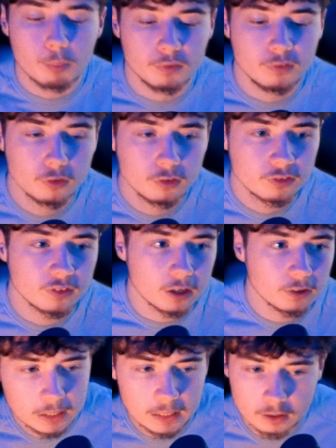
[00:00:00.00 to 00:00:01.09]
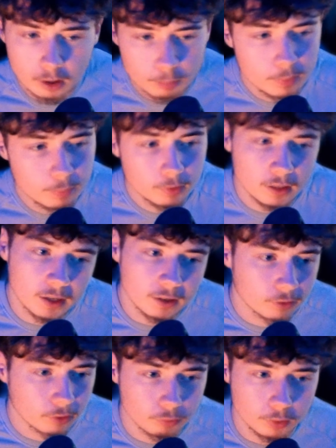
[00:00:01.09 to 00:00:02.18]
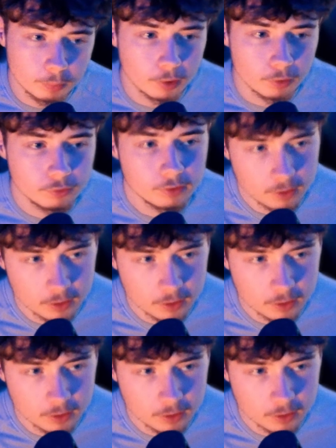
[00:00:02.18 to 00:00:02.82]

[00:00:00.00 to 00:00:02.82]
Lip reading: But if you're just starting, a lot of people aren't going to repost it.